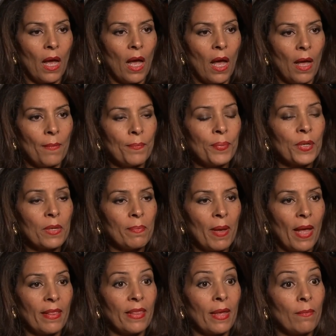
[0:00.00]
um, put
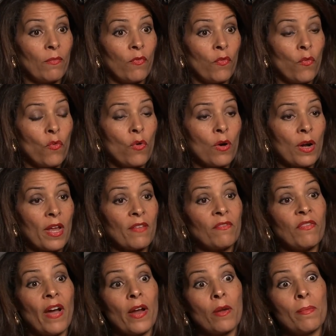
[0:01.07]
upon them for
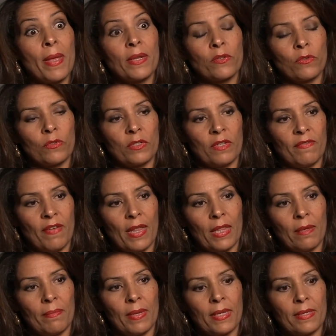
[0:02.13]
environmental
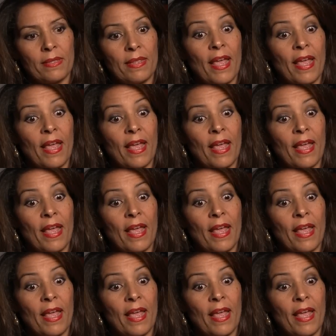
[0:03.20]
development.